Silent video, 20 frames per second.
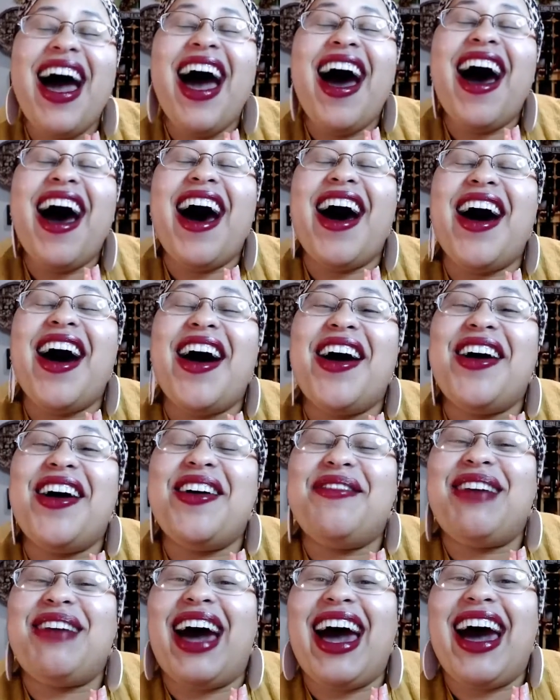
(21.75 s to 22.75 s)
Um,
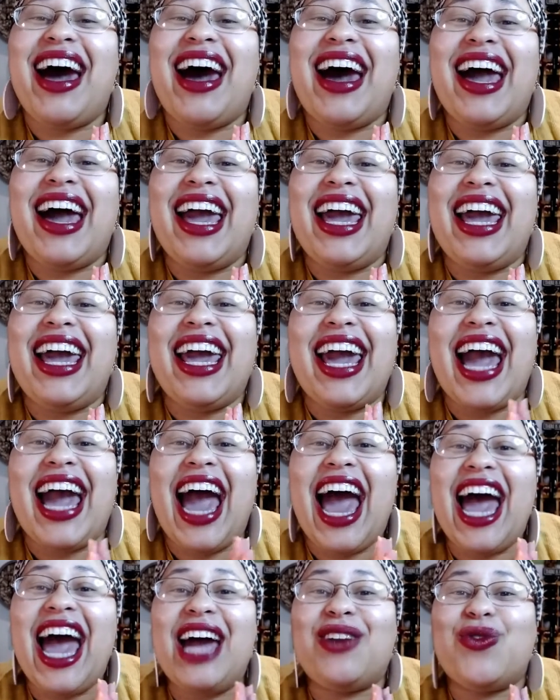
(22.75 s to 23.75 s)
I
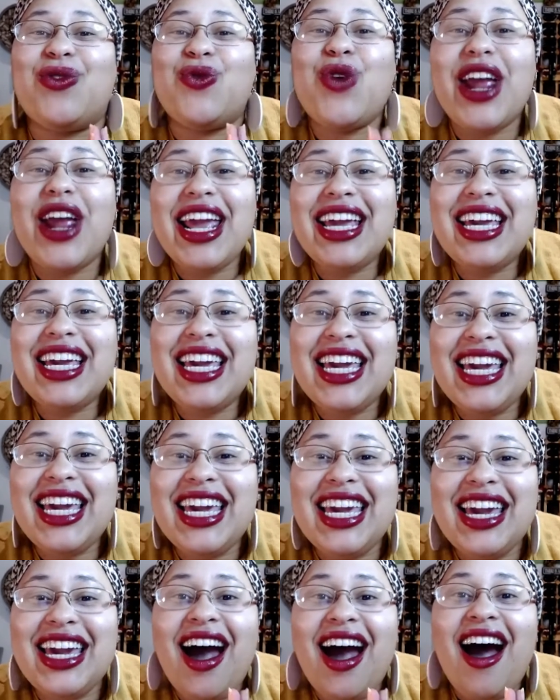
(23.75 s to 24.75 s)
had
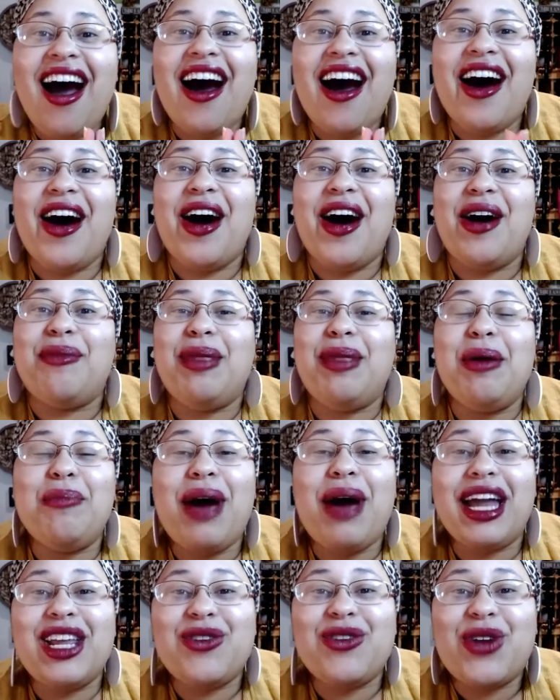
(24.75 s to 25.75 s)
Reiki, um,
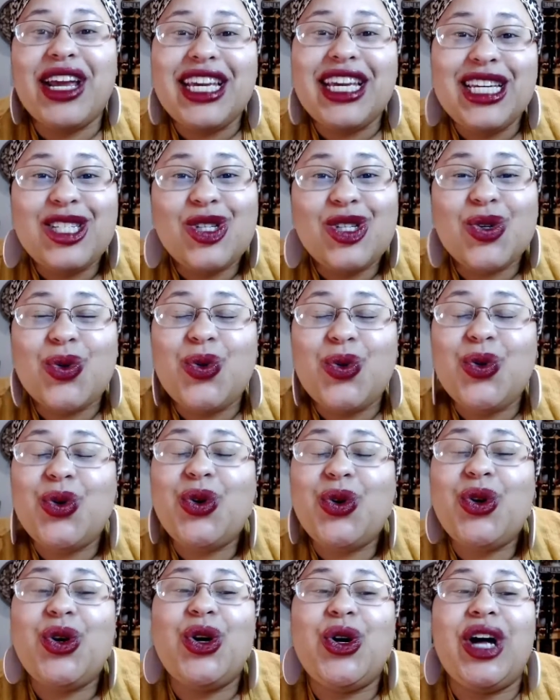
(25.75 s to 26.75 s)
Embody Reiki
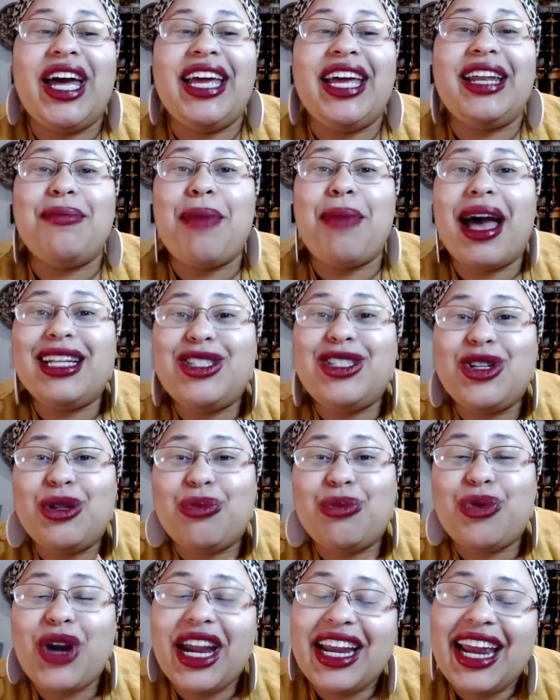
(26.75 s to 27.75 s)
School, and Master the
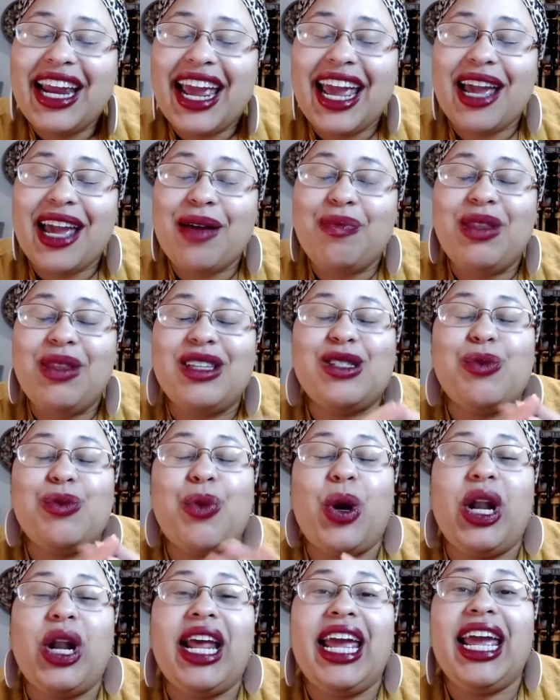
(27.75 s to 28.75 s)
Brain Game this
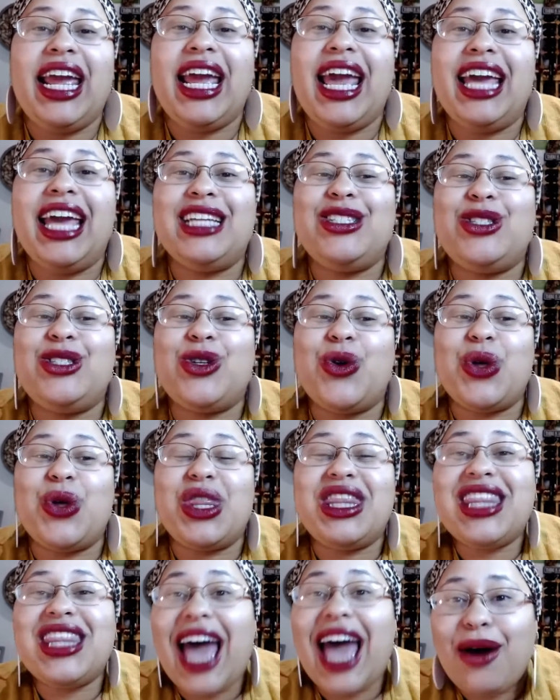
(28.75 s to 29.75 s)
morning. And so
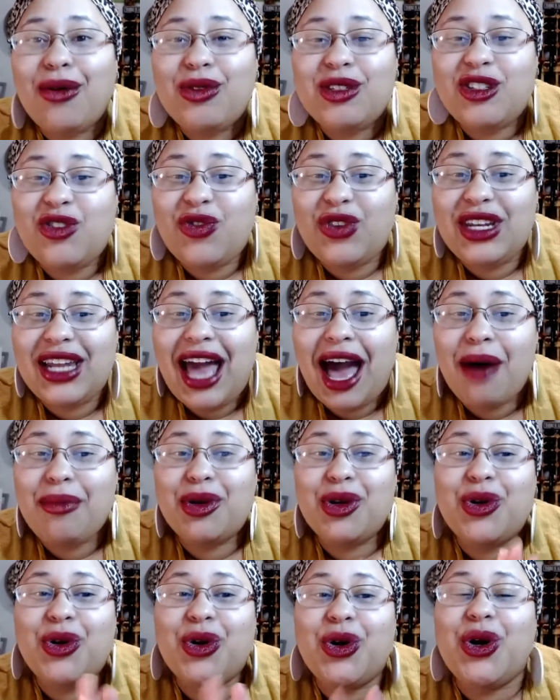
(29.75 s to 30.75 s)
that was
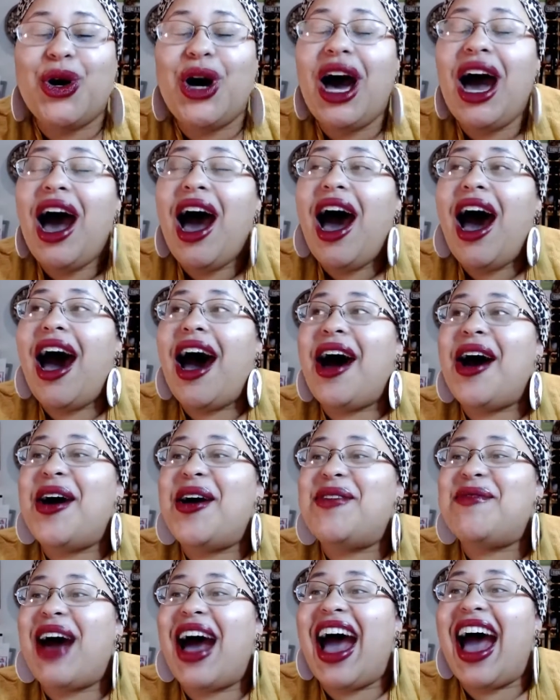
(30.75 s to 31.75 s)
phenomenal.
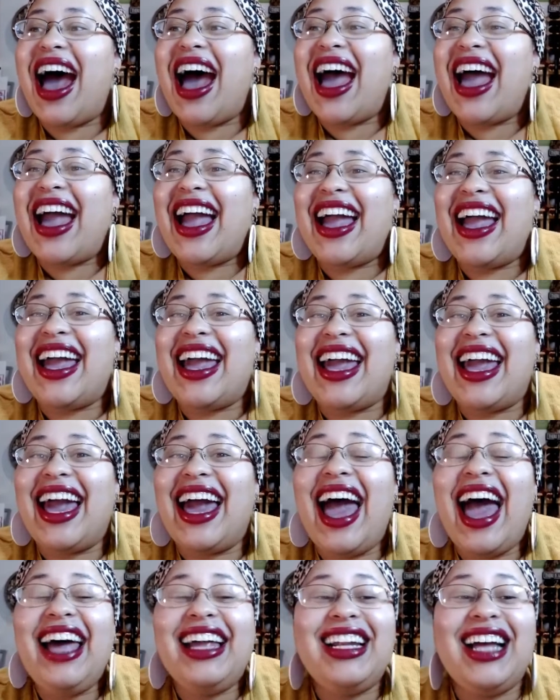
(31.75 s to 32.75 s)
Um, I
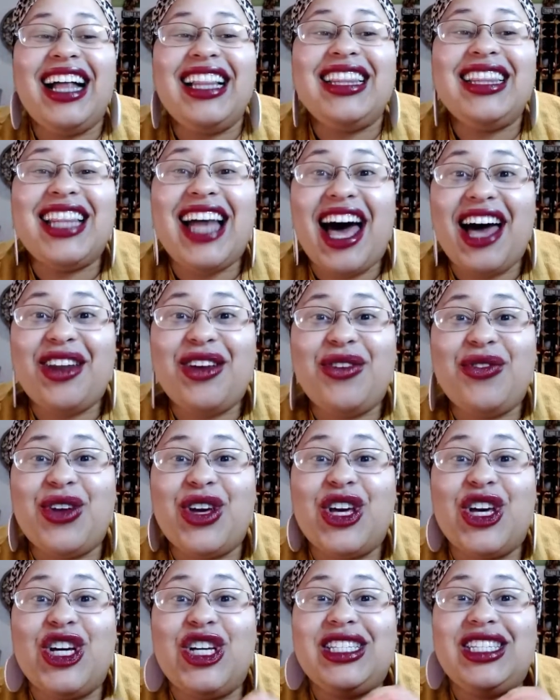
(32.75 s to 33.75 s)
had a lot of
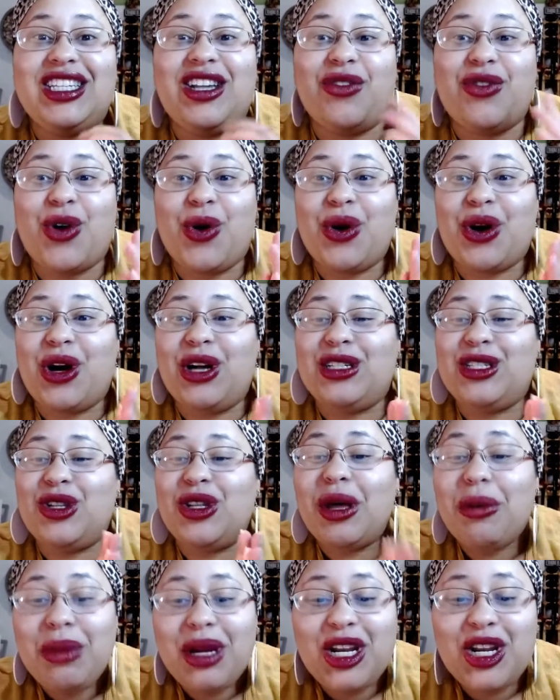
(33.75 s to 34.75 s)
good stuff going on. So
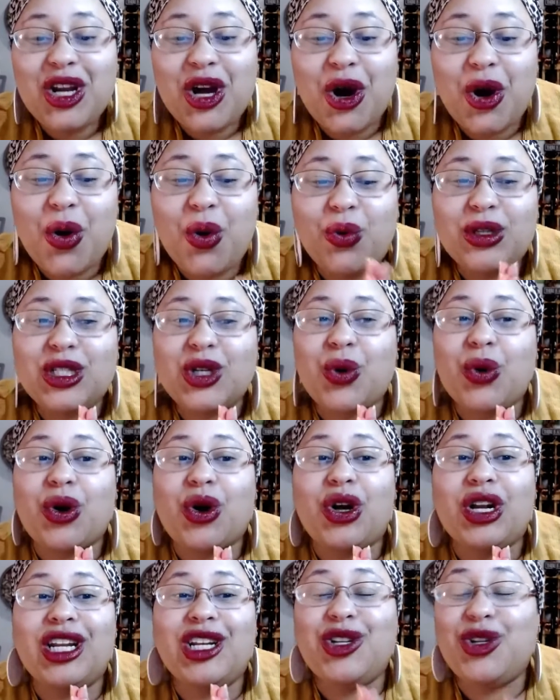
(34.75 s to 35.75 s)
let me know what's going
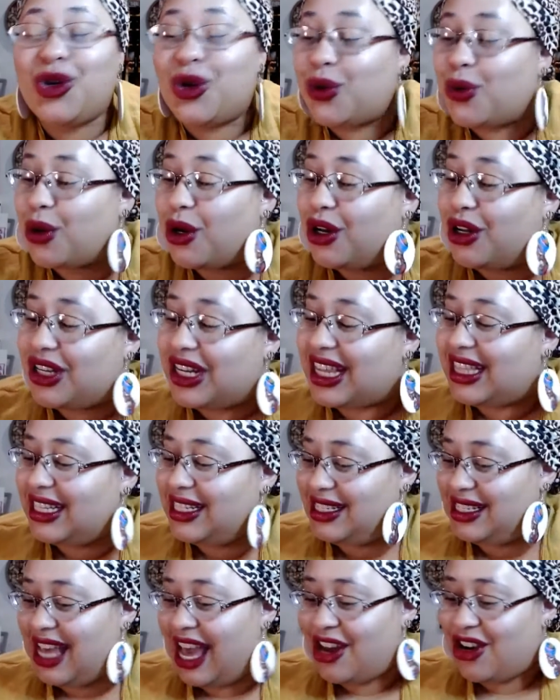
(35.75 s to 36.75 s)
on in your world
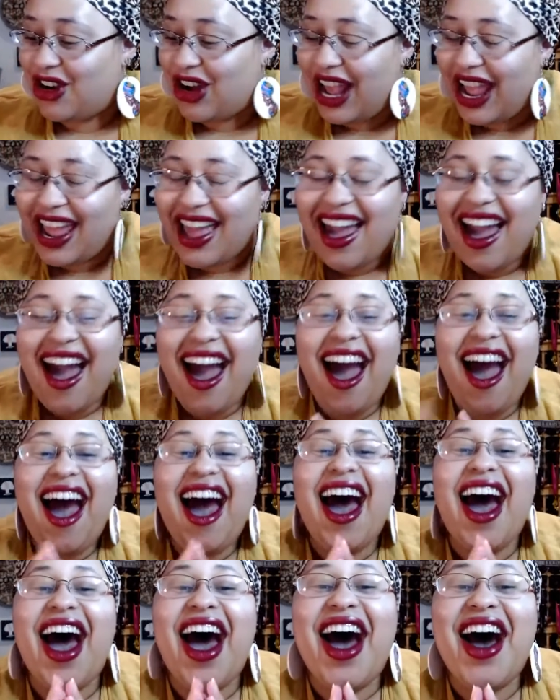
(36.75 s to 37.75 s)
this Saturday.
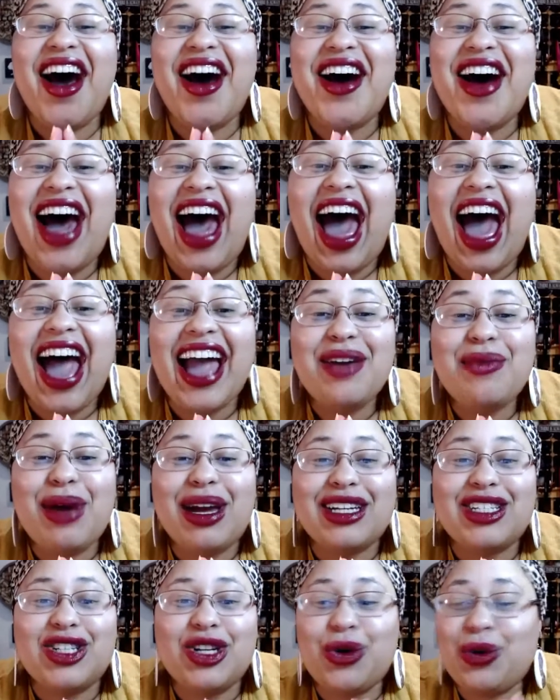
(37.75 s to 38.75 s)
Uh, I am
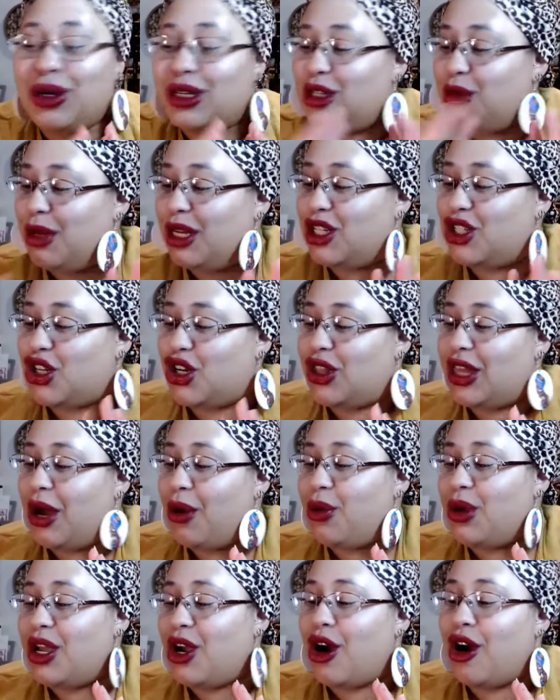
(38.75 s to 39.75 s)
actually going to make sure that
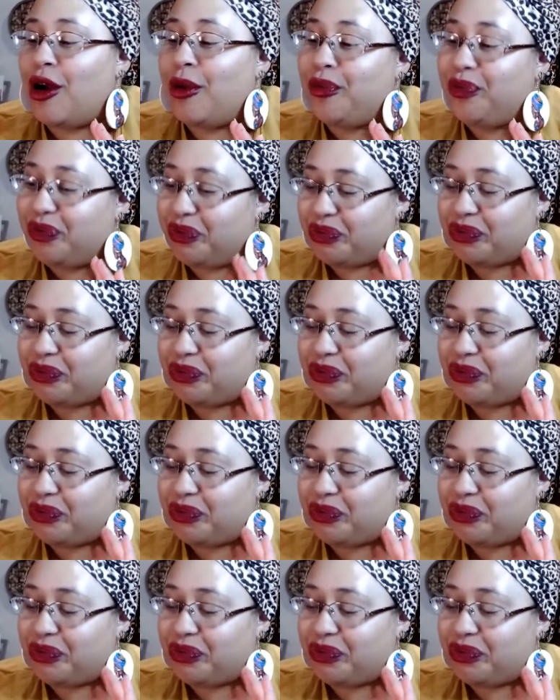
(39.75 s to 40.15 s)
we are